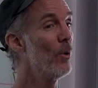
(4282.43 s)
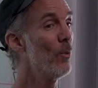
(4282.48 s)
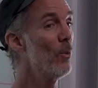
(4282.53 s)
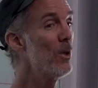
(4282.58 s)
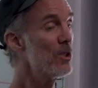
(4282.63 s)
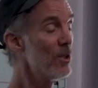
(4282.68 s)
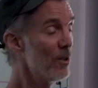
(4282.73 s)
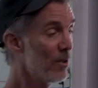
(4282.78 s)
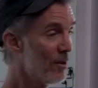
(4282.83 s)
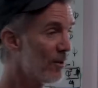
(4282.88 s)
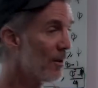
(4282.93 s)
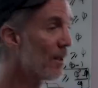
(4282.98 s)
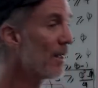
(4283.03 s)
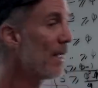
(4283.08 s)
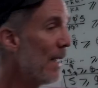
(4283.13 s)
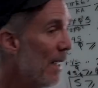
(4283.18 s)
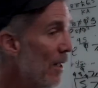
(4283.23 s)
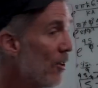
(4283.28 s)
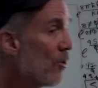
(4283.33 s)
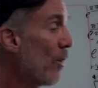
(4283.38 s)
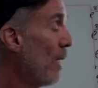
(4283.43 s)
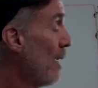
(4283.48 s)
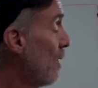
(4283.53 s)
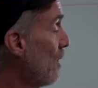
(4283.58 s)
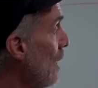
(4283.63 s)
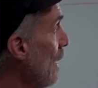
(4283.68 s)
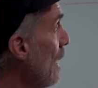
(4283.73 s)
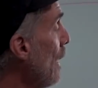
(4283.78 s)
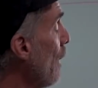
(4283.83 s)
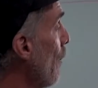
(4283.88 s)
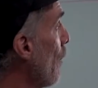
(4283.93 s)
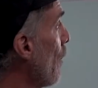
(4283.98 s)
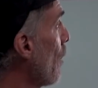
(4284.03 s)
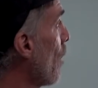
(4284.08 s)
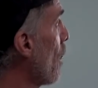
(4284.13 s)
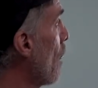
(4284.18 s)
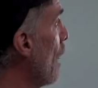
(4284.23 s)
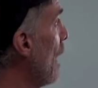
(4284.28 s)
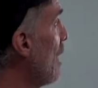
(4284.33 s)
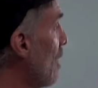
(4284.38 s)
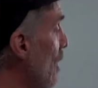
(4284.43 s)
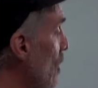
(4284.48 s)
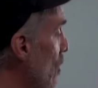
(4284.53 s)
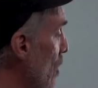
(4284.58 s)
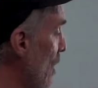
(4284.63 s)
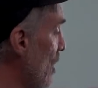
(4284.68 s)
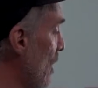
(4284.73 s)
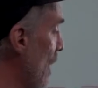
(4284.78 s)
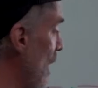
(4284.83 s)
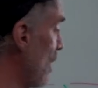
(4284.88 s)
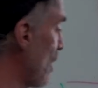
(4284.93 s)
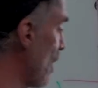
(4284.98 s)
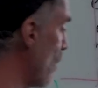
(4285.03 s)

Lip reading: which is interesting. It's interesting